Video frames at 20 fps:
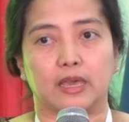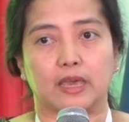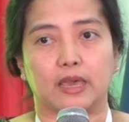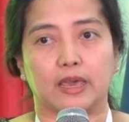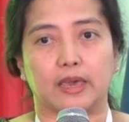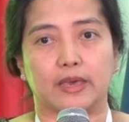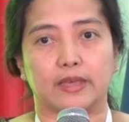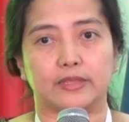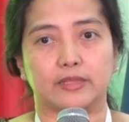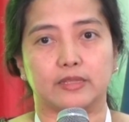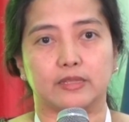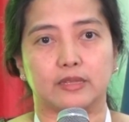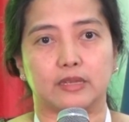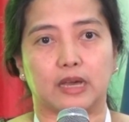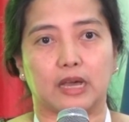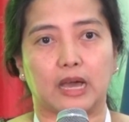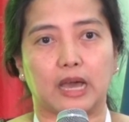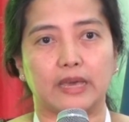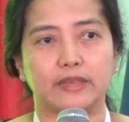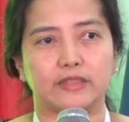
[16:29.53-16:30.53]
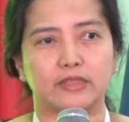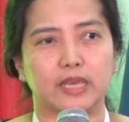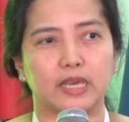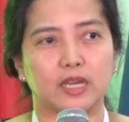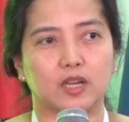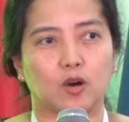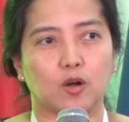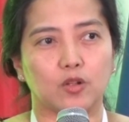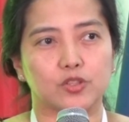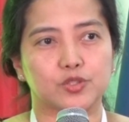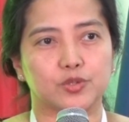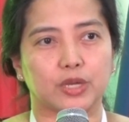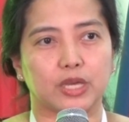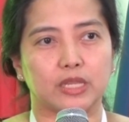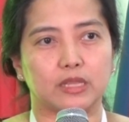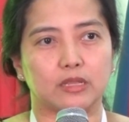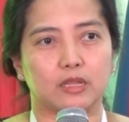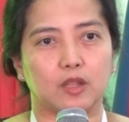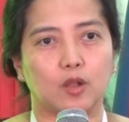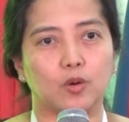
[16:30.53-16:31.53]
And I think also
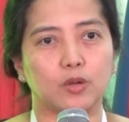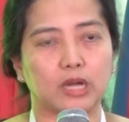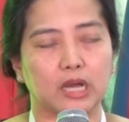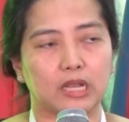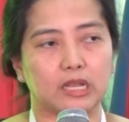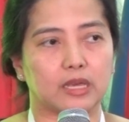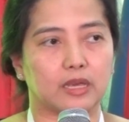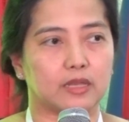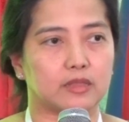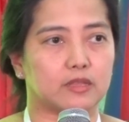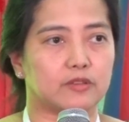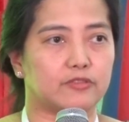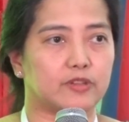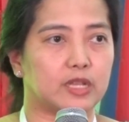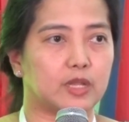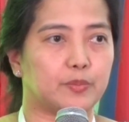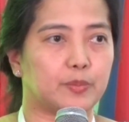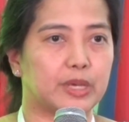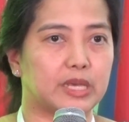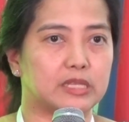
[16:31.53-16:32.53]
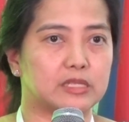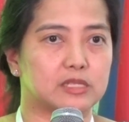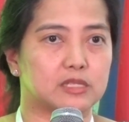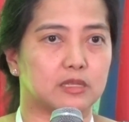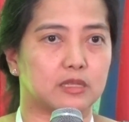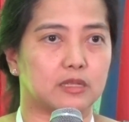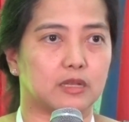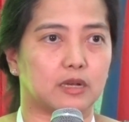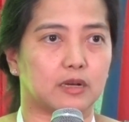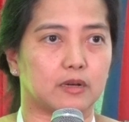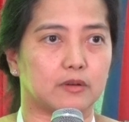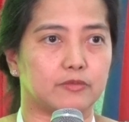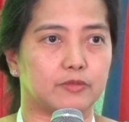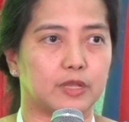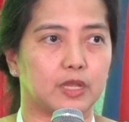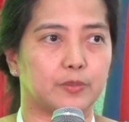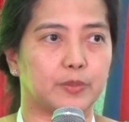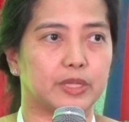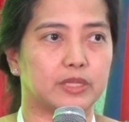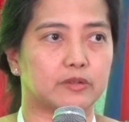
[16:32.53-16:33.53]
locally in the Philippines, the
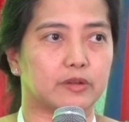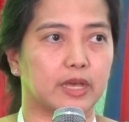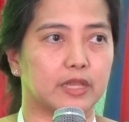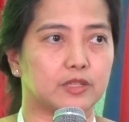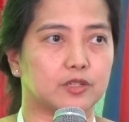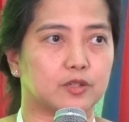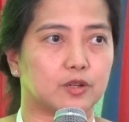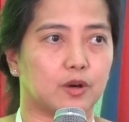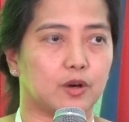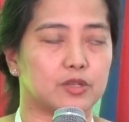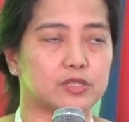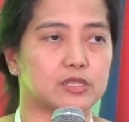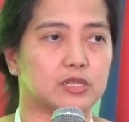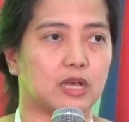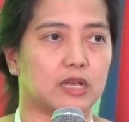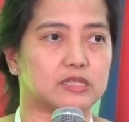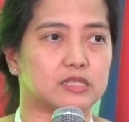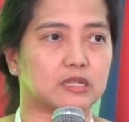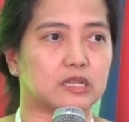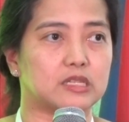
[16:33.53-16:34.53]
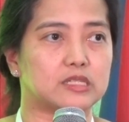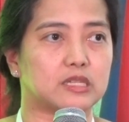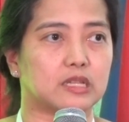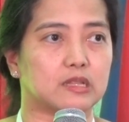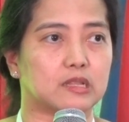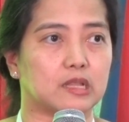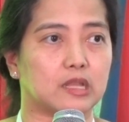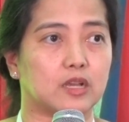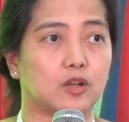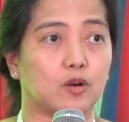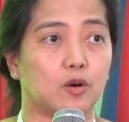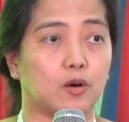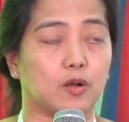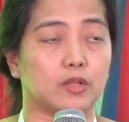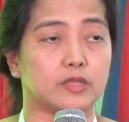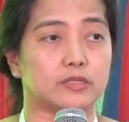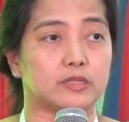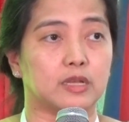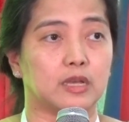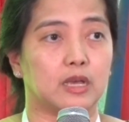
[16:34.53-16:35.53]
Philippine Red Cross has recently
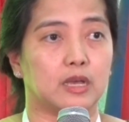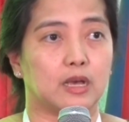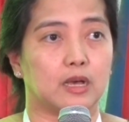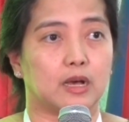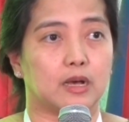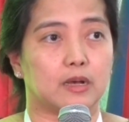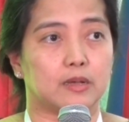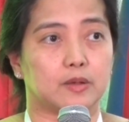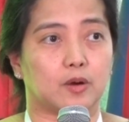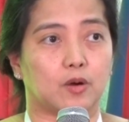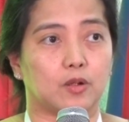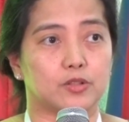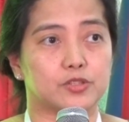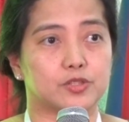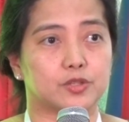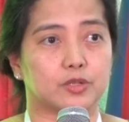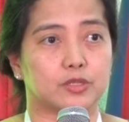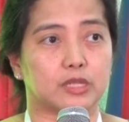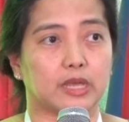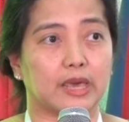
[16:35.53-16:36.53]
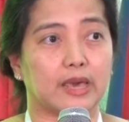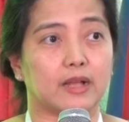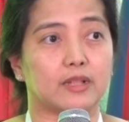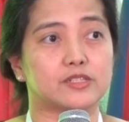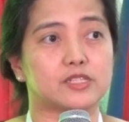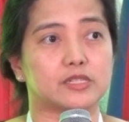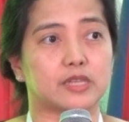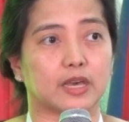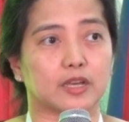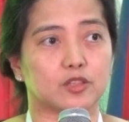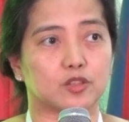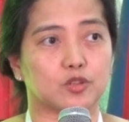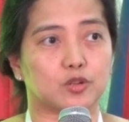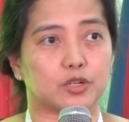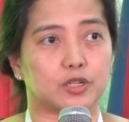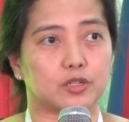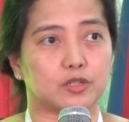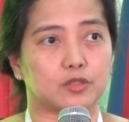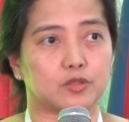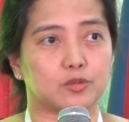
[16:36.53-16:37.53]
called also the health
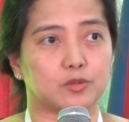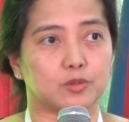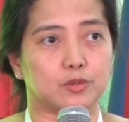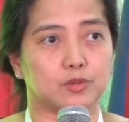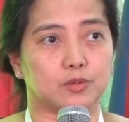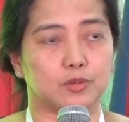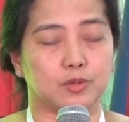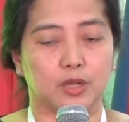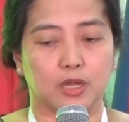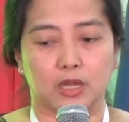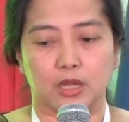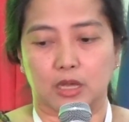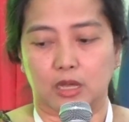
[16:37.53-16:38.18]
sector to